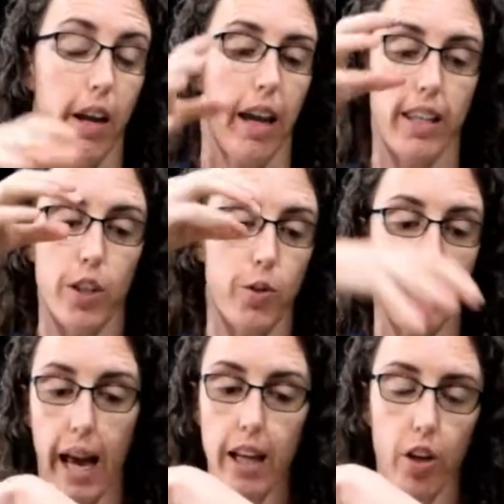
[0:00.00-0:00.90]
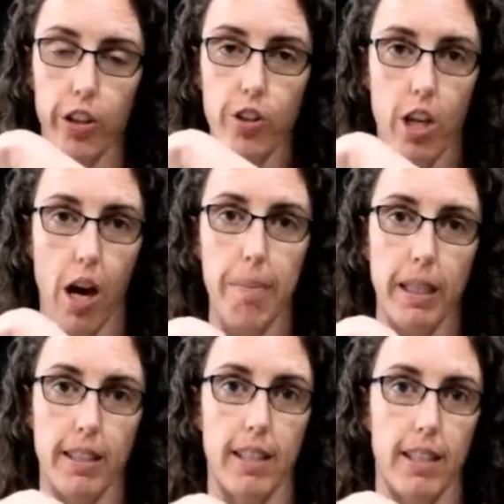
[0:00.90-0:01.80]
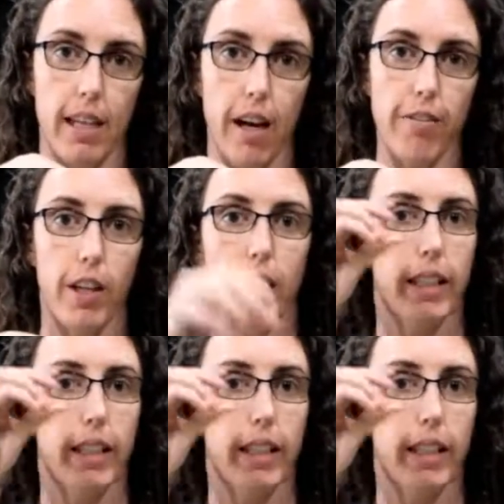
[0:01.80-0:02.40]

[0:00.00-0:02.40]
And then you can add all your toppings and stuff,